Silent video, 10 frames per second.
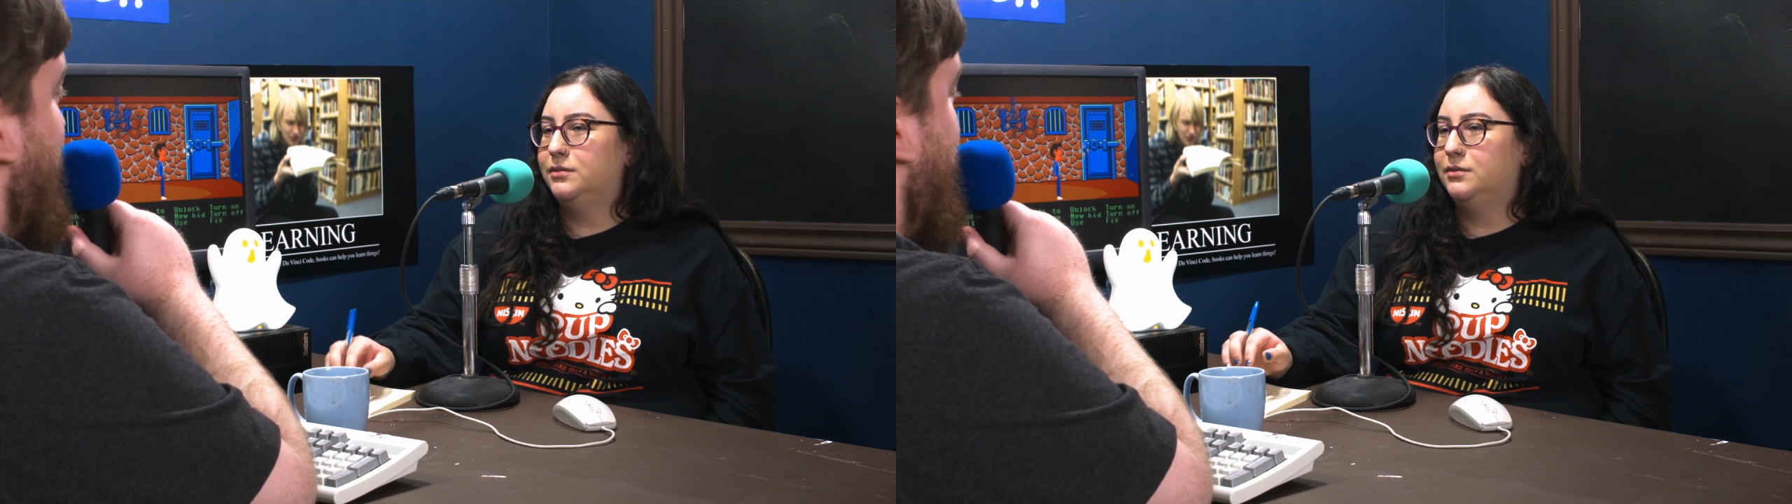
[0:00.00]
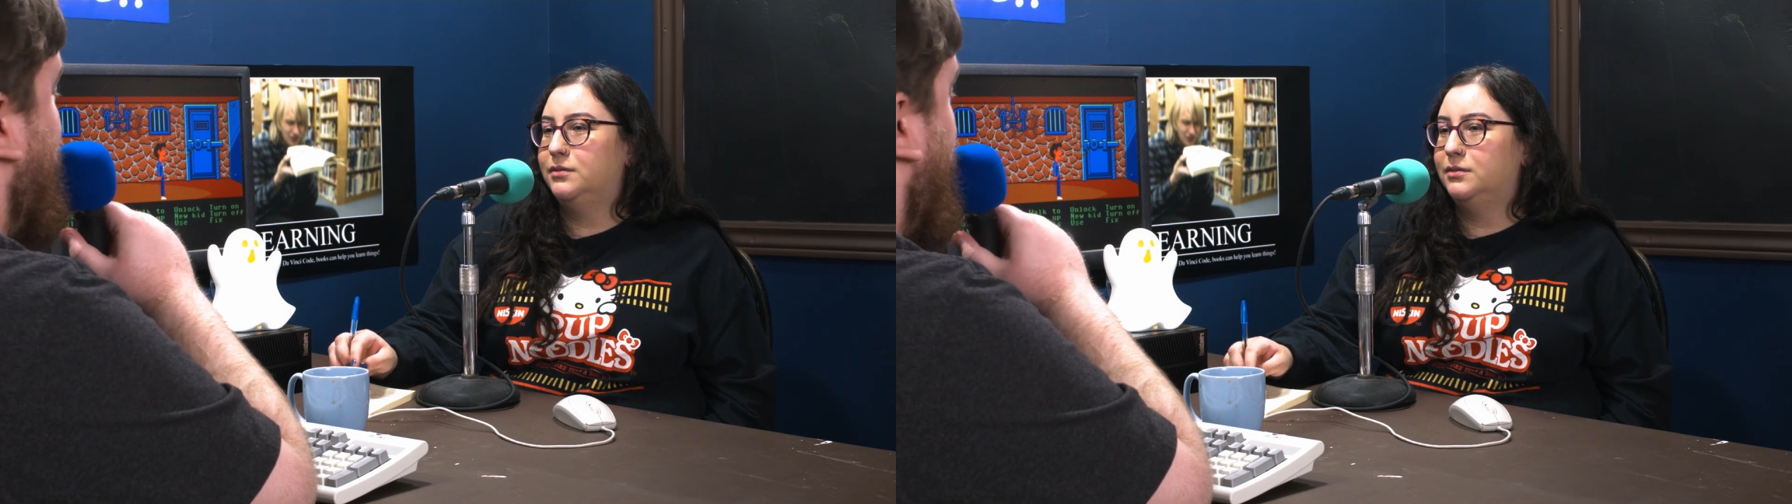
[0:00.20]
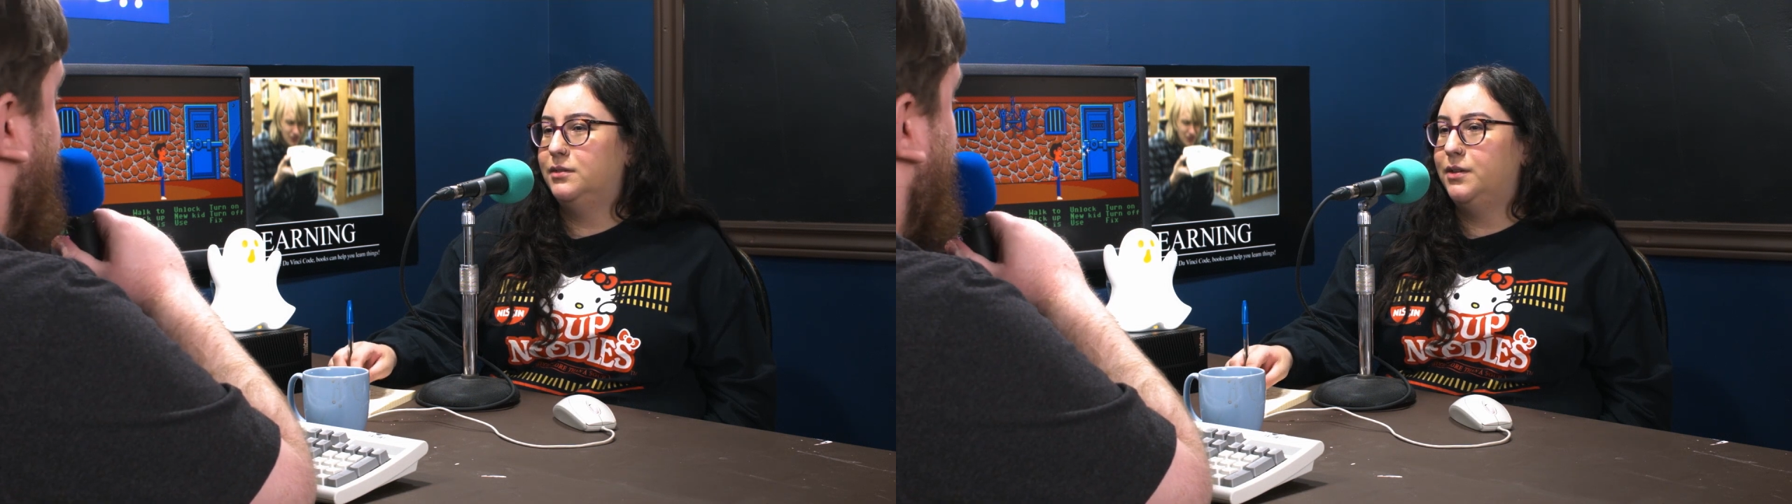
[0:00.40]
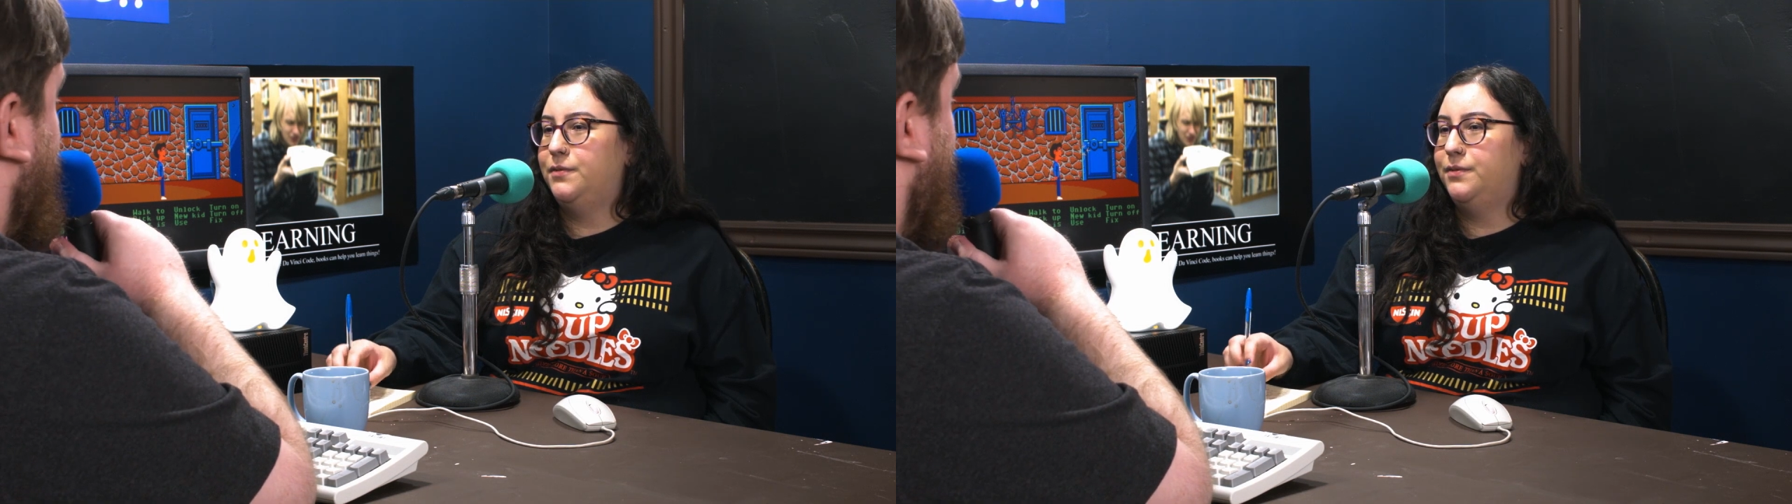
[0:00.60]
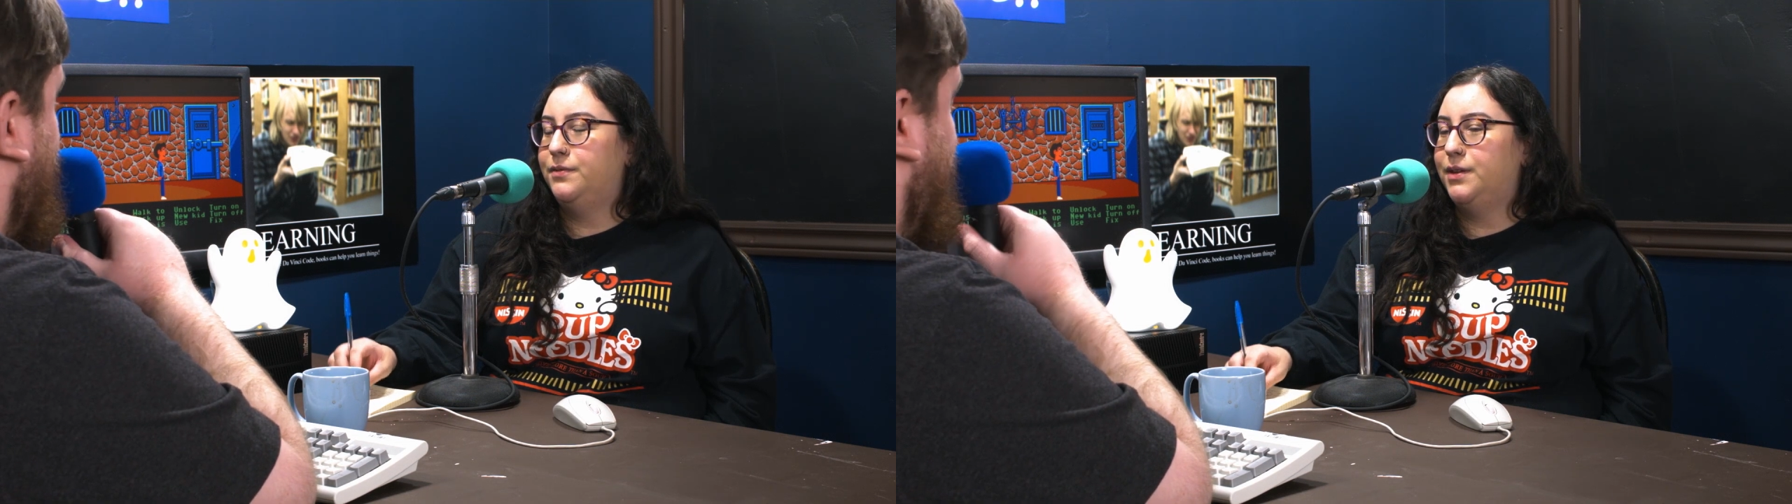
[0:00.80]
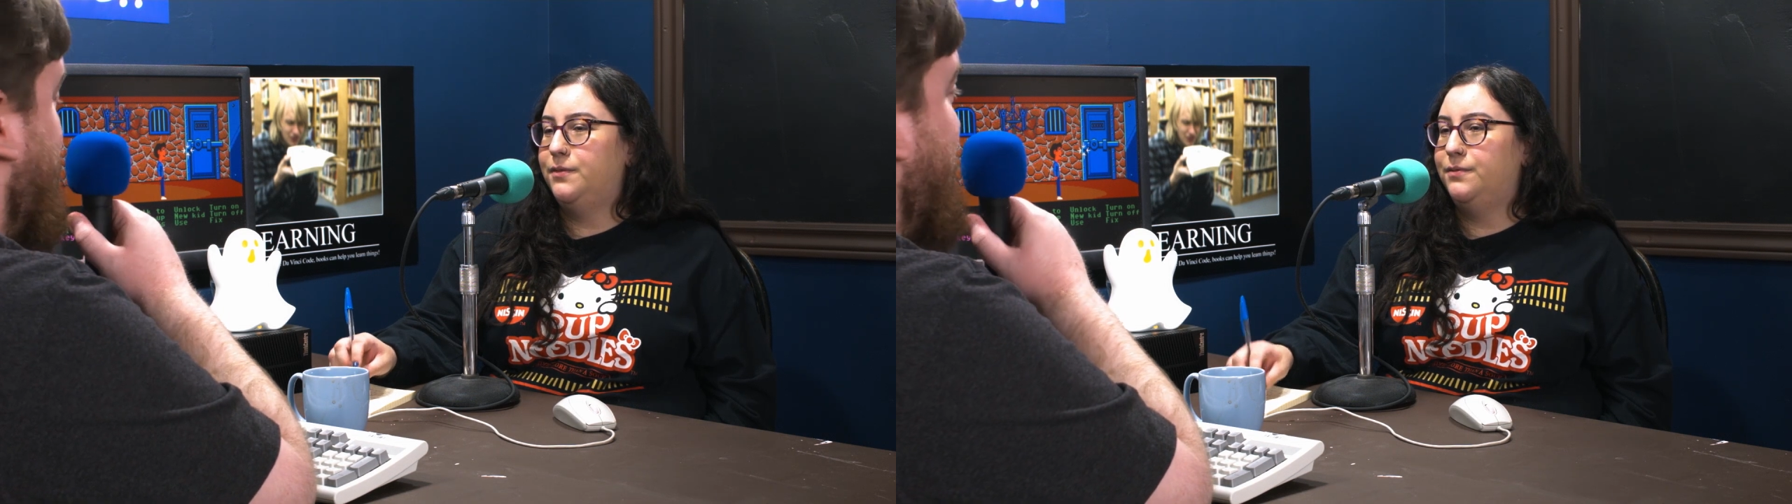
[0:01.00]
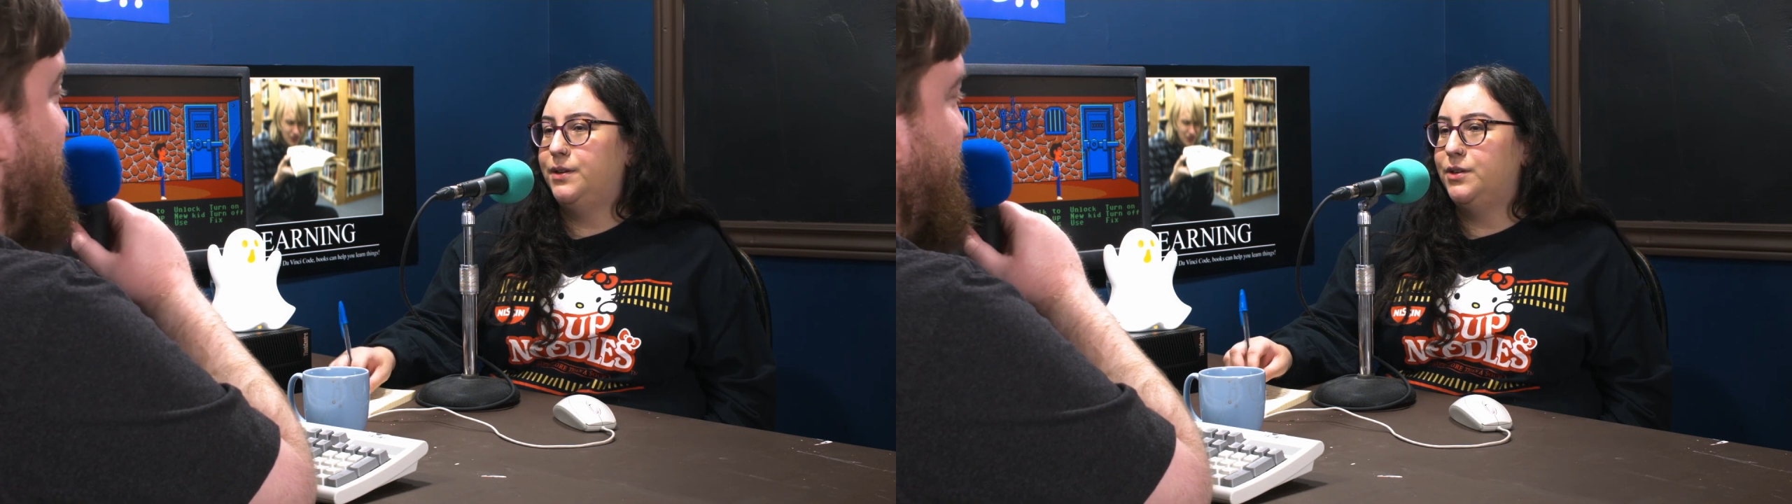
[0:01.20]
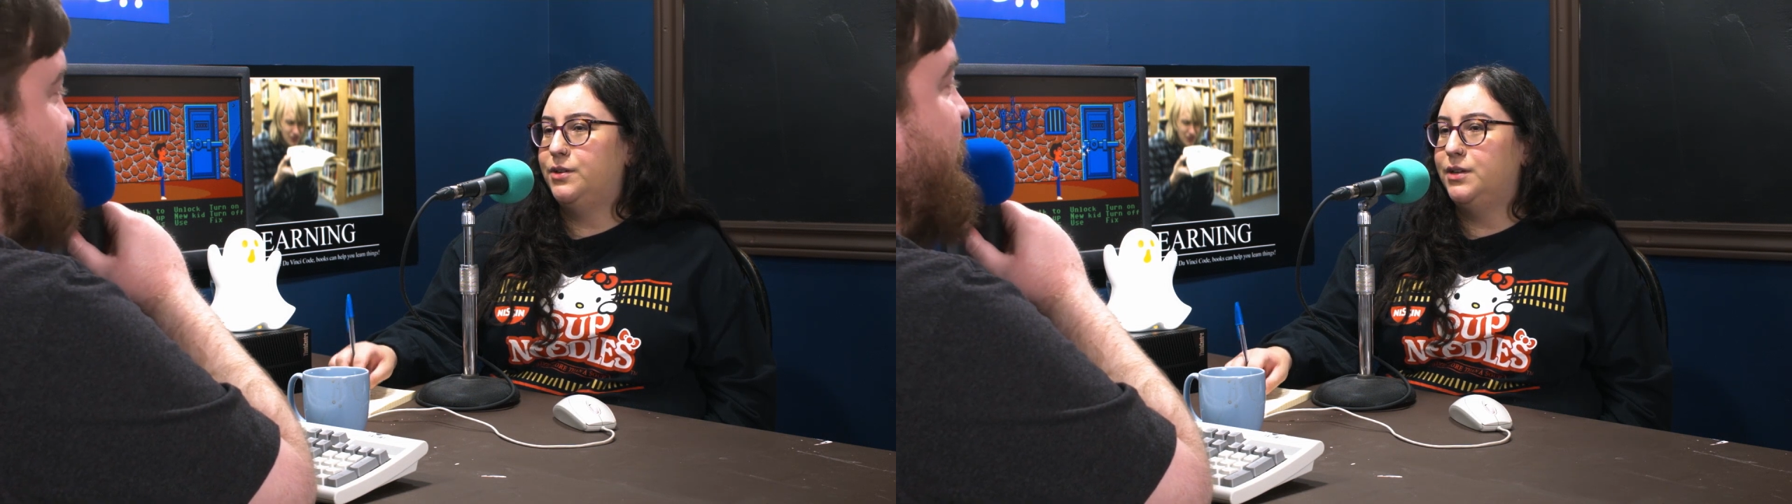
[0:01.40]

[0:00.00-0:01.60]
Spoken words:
I mean, that'd fit your